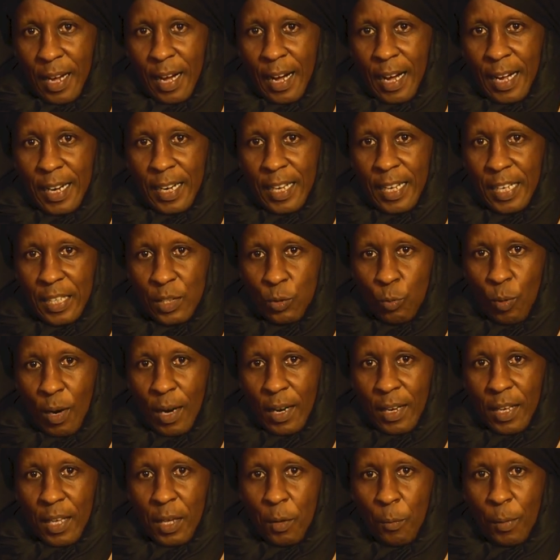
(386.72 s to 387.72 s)
And his
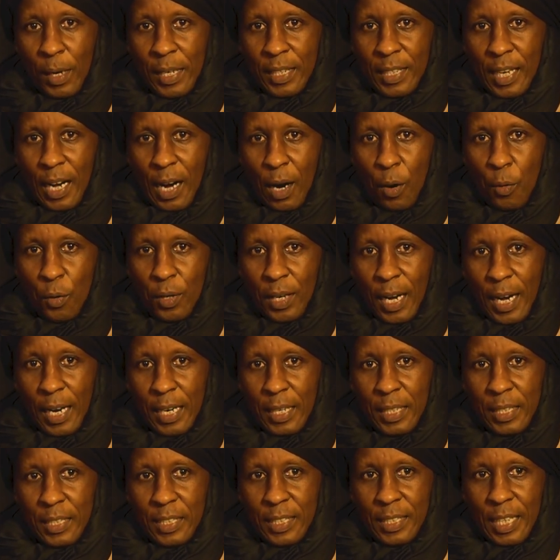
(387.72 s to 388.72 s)
work, he went out
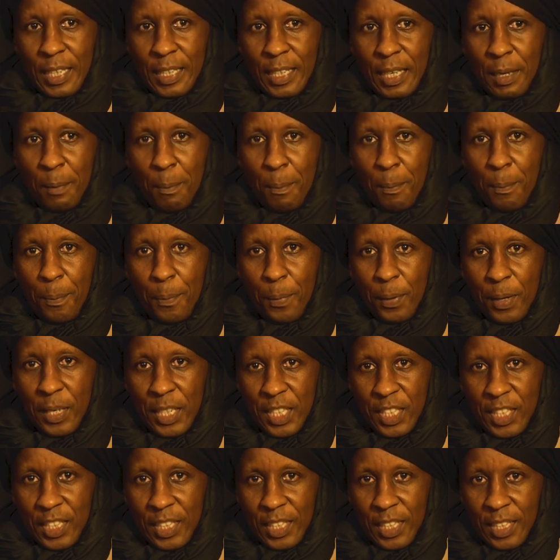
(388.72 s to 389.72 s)
and started
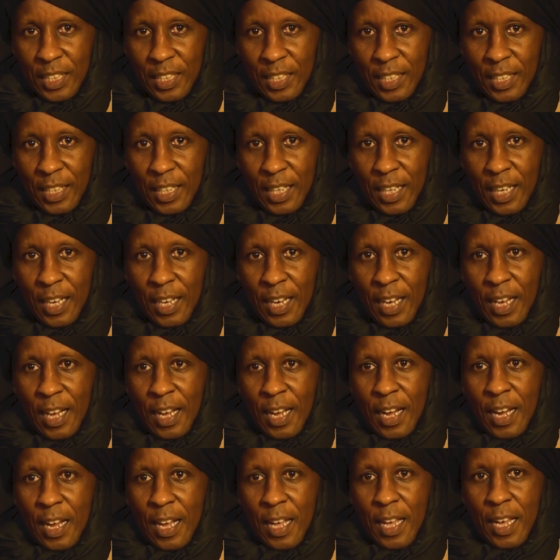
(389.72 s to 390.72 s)
preaching
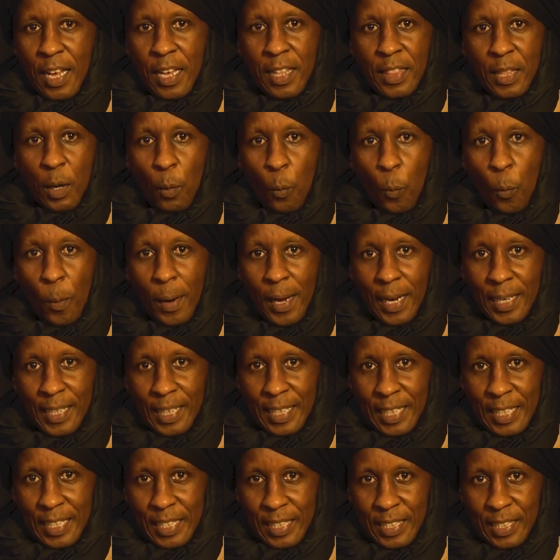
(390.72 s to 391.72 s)
in the
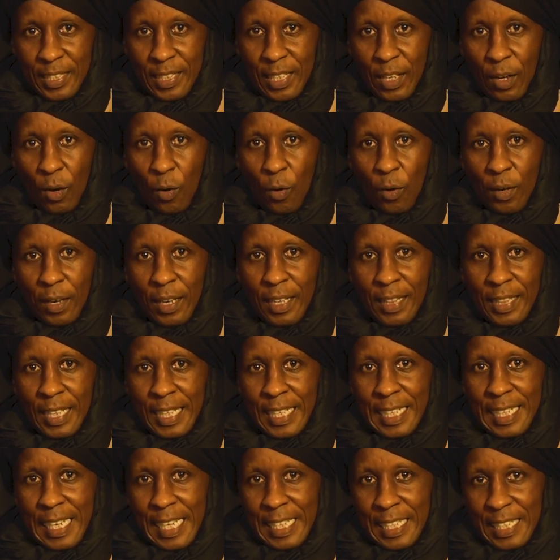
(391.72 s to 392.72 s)
wilderness or in the
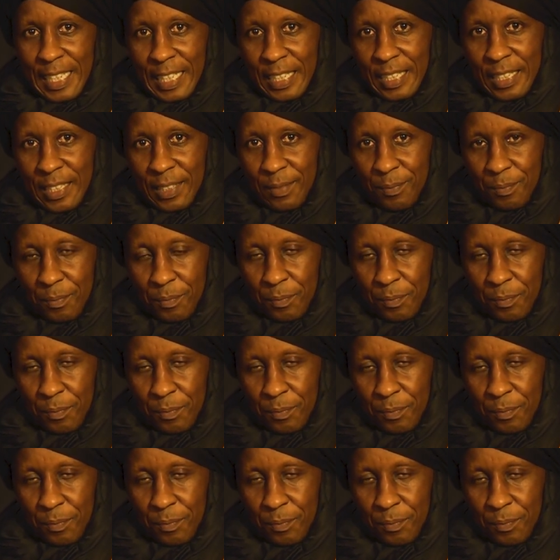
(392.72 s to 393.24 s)
desert.